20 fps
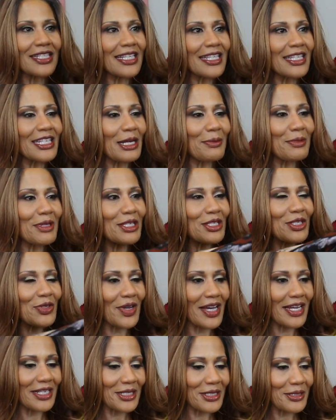see the name of the
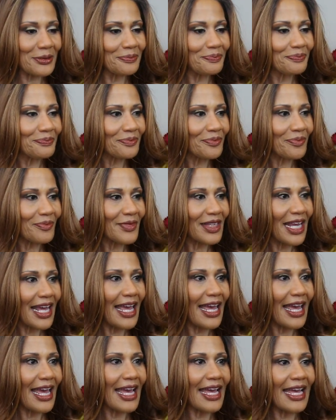dress
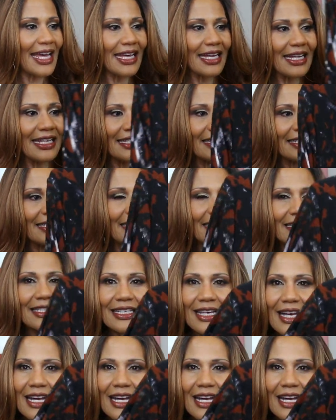and it's